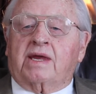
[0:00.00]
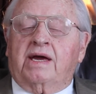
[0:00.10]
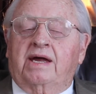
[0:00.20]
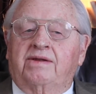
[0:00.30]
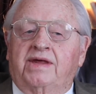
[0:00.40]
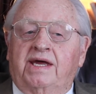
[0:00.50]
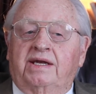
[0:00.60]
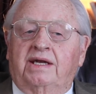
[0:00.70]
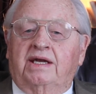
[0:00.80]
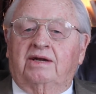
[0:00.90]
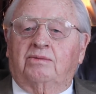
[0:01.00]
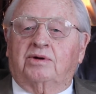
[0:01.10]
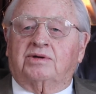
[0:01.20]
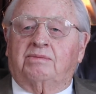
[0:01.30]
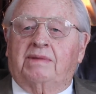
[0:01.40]
and then it
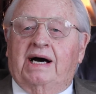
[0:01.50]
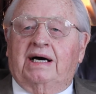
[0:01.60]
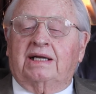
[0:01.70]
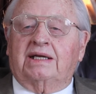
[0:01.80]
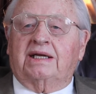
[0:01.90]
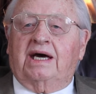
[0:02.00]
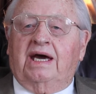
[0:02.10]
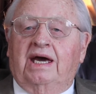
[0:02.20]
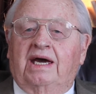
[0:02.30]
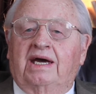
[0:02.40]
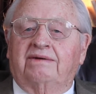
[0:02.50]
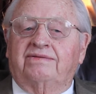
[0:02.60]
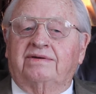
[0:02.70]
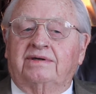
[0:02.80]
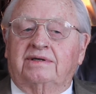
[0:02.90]
was 1.5 miles
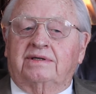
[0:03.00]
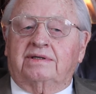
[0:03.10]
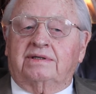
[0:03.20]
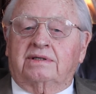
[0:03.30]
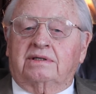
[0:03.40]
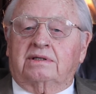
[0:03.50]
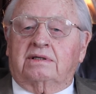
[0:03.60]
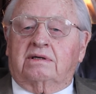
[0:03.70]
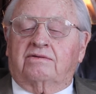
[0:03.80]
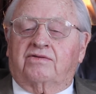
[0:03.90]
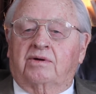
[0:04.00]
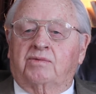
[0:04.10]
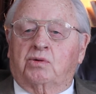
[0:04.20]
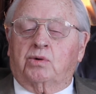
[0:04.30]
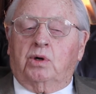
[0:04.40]
from
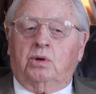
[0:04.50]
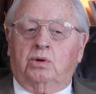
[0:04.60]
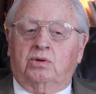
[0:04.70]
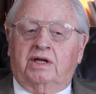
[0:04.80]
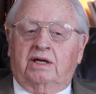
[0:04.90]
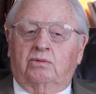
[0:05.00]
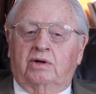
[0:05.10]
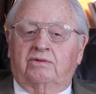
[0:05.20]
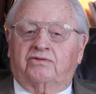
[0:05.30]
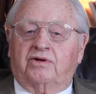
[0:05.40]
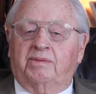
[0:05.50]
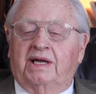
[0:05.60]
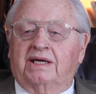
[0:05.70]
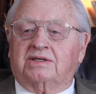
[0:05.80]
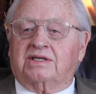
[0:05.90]
the road that went from
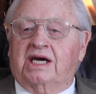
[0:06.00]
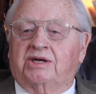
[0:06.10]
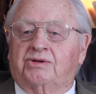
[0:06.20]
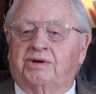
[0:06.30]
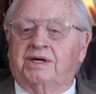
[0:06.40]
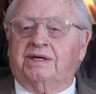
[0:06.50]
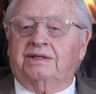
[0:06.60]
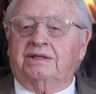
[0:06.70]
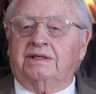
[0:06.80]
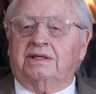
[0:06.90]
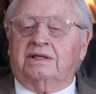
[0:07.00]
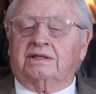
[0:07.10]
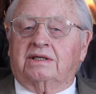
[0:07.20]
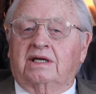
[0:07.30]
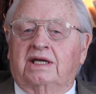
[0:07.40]
Alexandria
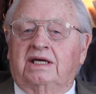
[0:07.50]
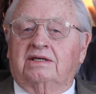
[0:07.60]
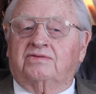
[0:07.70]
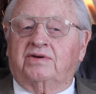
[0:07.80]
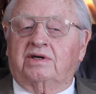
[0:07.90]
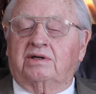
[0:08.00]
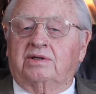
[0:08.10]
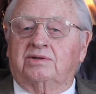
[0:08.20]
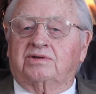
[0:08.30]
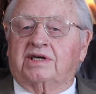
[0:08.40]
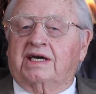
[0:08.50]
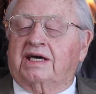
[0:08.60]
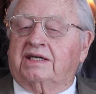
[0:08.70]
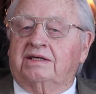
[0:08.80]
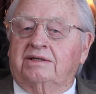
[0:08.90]
to Leesville,
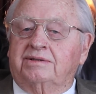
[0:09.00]
Louisiana.